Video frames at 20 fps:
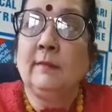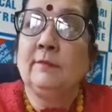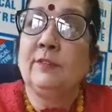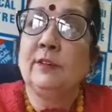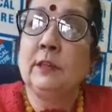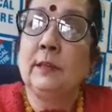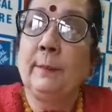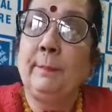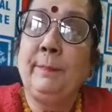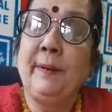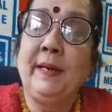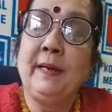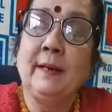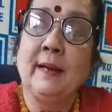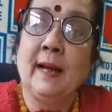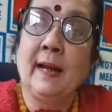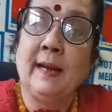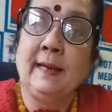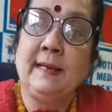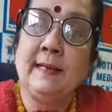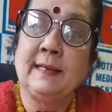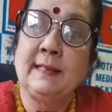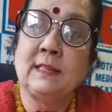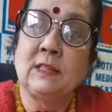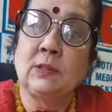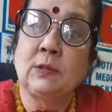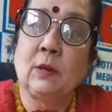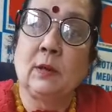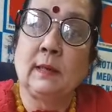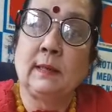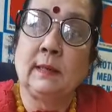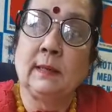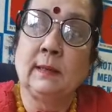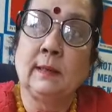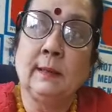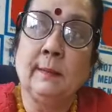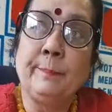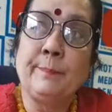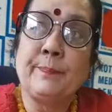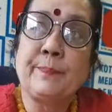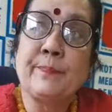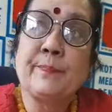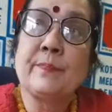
for the benign disorder,